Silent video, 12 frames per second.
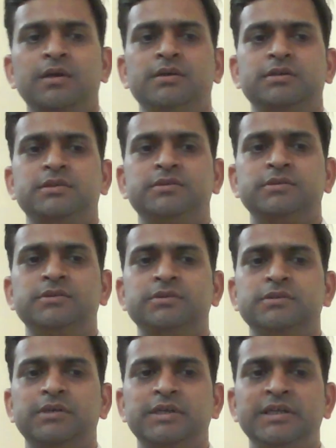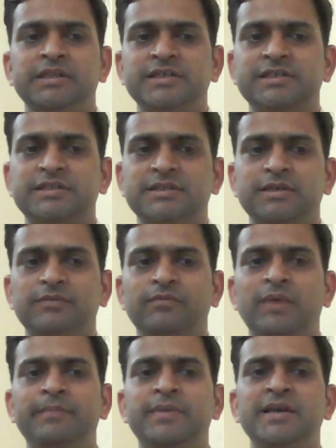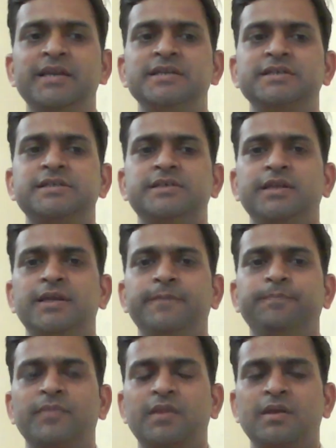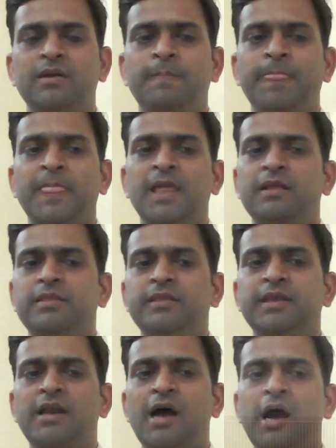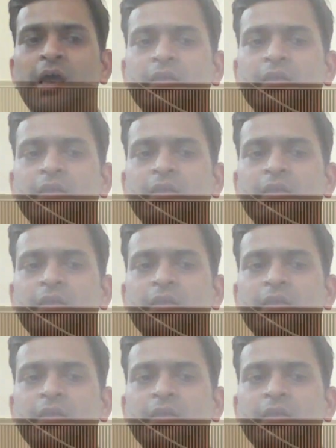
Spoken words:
so in this vibrating string, there are